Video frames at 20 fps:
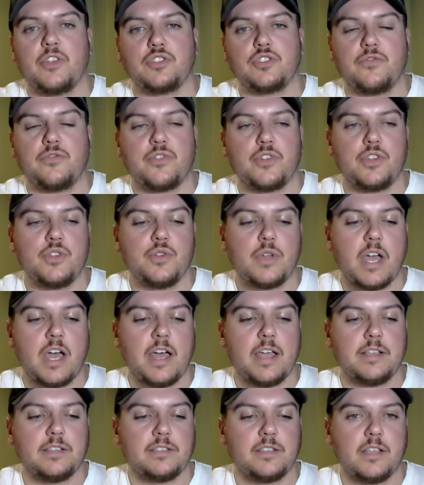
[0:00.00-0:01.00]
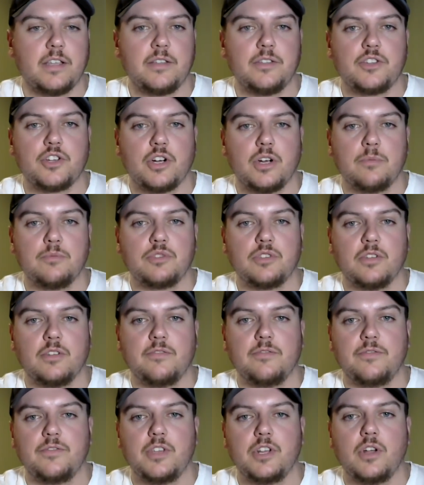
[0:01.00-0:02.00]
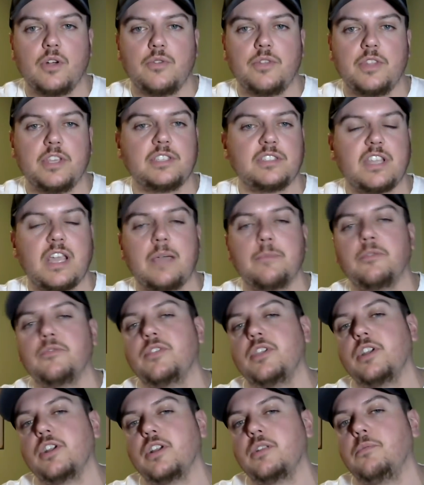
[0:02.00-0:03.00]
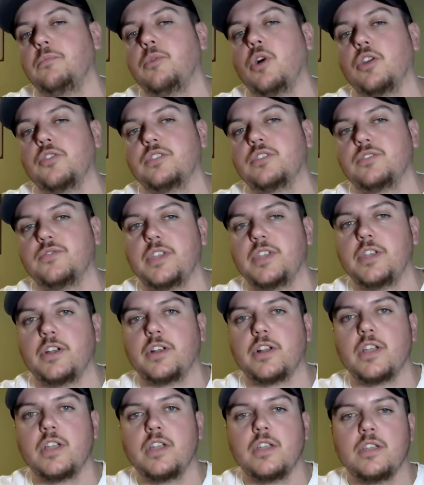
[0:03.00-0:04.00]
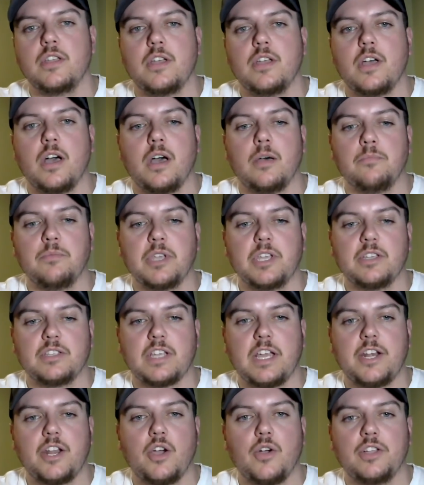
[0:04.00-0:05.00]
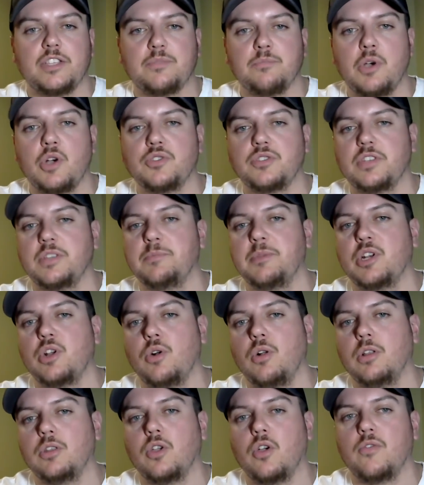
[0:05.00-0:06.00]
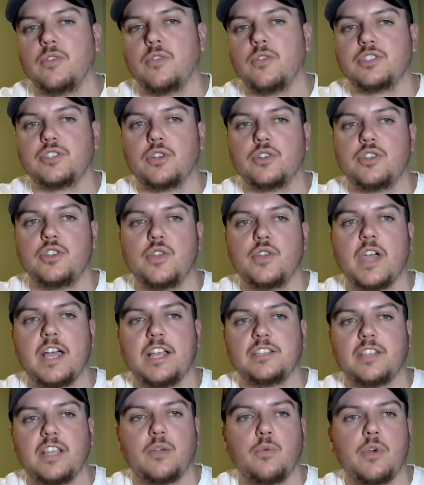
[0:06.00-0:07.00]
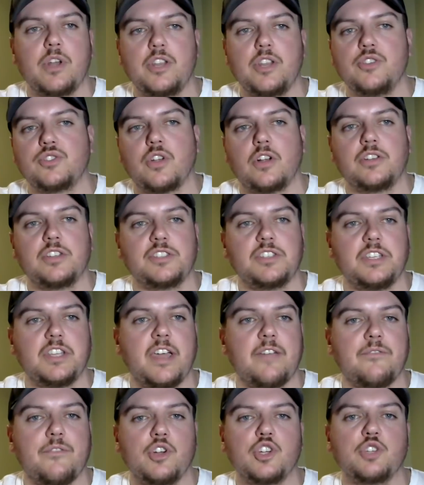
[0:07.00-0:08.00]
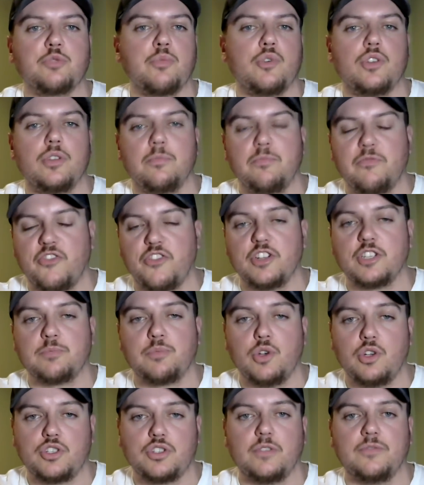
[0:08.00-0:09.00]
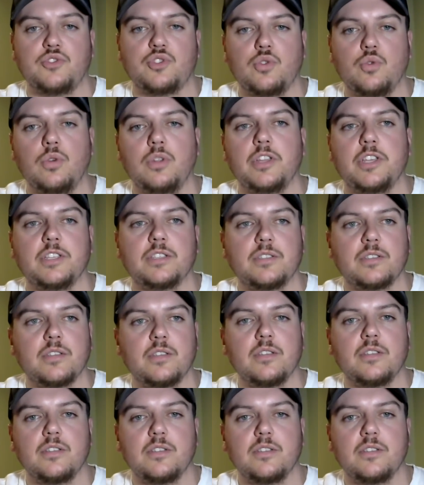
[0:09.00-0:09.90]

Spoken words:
fishing for you guys in terms of, you know, this time of year in Martha's Vineyard? Because I know it's mostly been holdovers. So do you guys, like, when do you start to see that first push of schoolies?